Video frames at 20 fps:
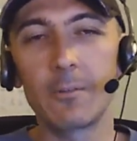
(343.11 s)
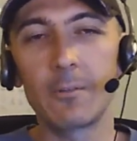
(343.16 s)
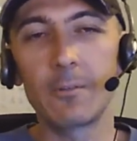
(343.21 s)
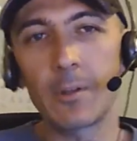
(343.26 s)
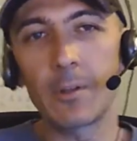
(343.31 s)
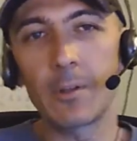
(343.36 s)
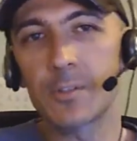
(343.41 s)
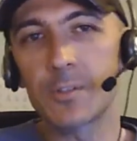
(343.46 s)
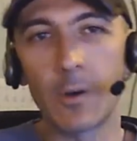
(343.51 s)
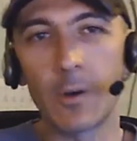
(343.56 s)

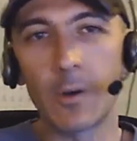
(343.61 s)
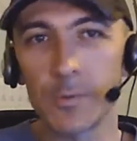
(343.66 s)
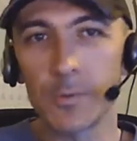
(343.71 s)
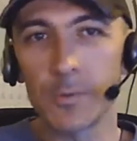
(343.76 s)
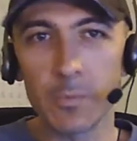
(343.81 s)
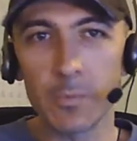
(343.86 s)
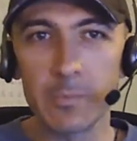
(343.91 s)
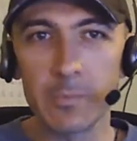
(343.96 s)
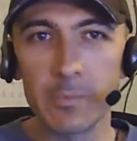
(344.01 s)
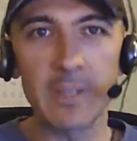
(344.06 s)
Well, those
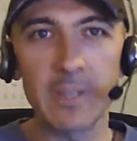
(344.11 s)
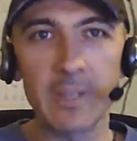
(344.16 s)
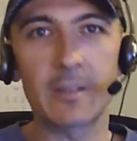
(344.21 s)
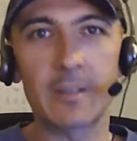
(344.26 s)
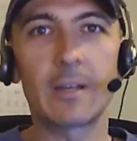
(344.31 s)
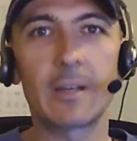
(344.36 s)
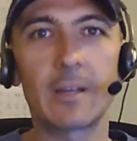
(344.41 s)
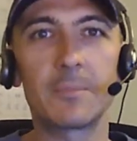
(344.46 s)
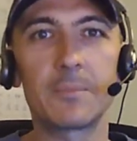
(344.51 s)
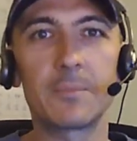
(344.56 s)
goals wouldn't be able to
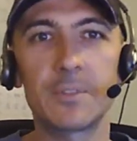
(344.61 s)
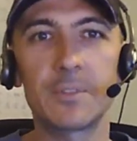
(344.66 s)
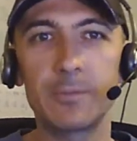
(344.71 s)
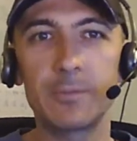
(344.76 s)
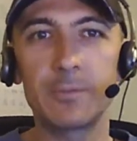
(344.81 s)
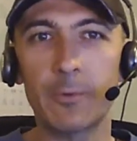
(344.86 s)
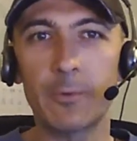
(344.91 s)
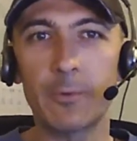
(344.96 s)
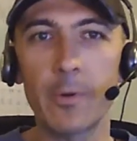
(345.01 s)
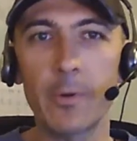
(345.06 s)
come to
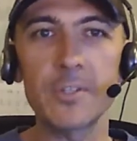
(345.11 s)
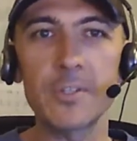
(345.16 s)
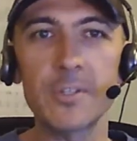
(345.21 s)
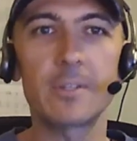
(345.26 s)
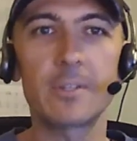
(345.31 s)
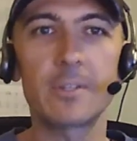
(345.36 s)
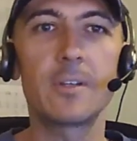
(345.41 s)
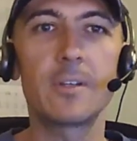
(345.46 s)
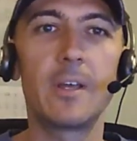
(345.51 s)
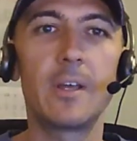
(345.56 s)

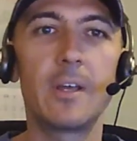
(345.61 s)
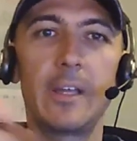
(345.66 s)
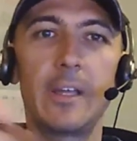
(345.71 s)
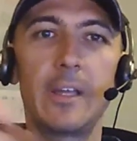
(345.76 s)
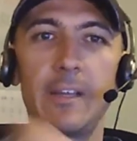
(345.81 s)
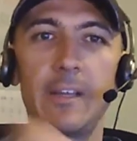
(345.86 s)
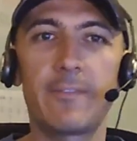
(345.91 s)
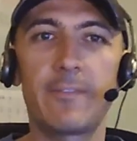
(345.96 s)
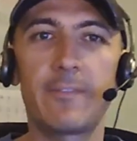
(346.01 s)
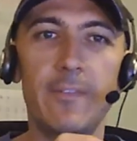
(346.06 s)
fruition
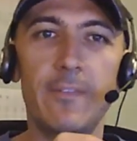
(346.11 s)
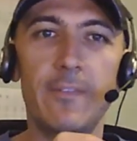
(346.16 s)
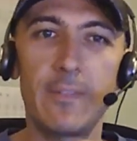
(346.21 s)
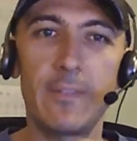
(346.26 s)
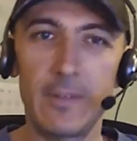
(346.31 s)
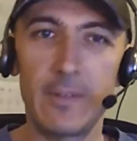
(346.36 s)
if